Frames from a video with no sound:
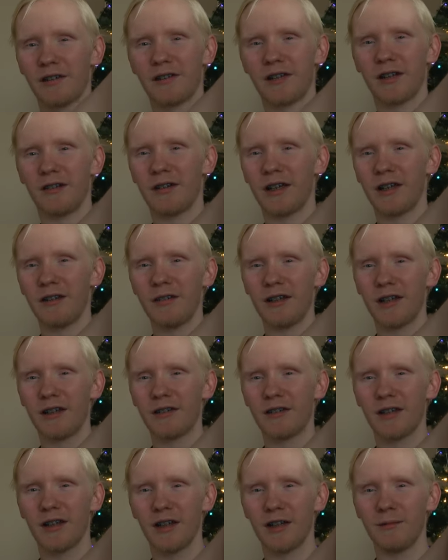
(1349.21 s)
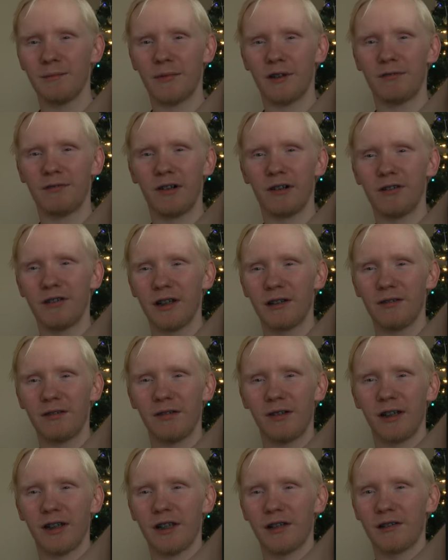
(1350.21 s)
So here it is, my first ever
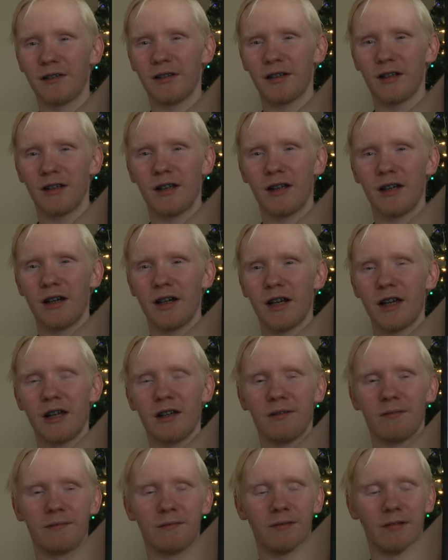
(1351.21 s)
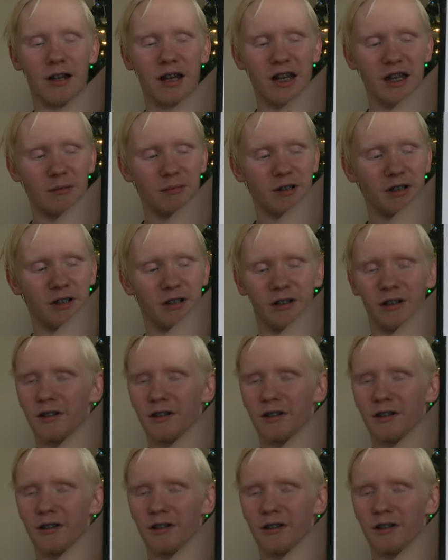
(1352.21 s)
release is framed,